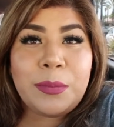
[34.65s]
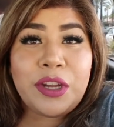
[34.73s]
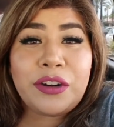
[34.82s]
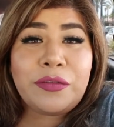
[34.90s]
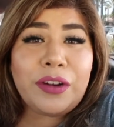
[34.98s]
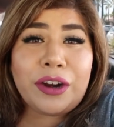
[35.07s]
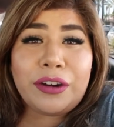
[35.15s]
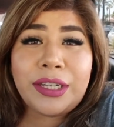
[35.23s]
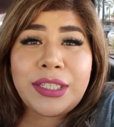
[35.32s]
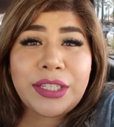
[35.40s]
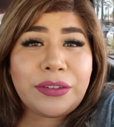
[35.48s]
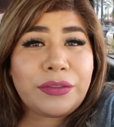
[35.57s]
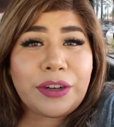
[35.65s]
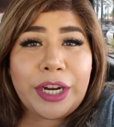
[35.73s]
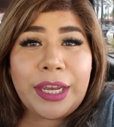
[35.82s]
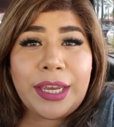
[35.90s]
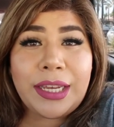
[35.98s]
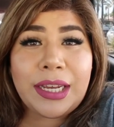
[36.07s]
They're very
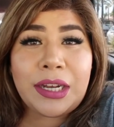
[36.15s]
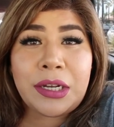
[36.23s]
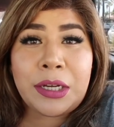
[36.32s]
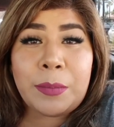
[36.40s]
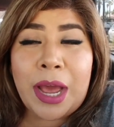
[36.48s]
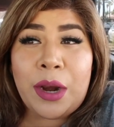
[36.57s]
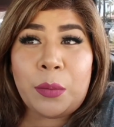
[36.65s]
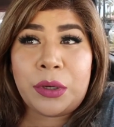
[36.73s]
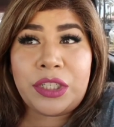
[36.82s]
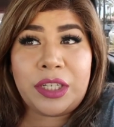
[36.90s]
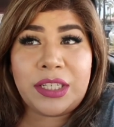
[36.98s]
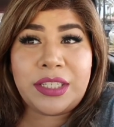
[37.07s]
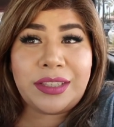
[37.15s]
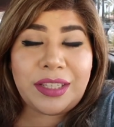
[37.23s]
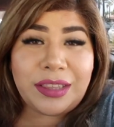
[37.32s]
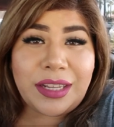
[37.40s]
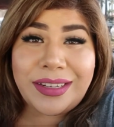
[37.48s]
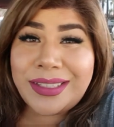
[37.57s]
different. I don't want you guys to
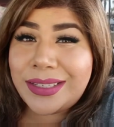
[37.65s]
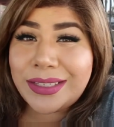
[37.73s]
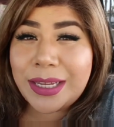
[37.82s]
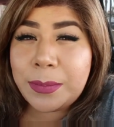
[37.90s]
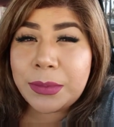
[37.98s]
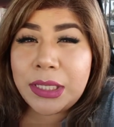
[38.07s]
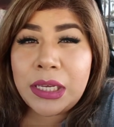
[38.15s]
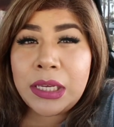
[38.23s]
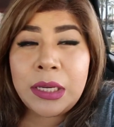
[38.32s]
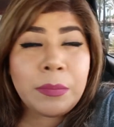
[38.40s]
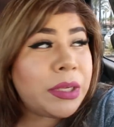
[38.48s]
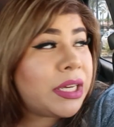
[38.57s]
think that it's the same thing,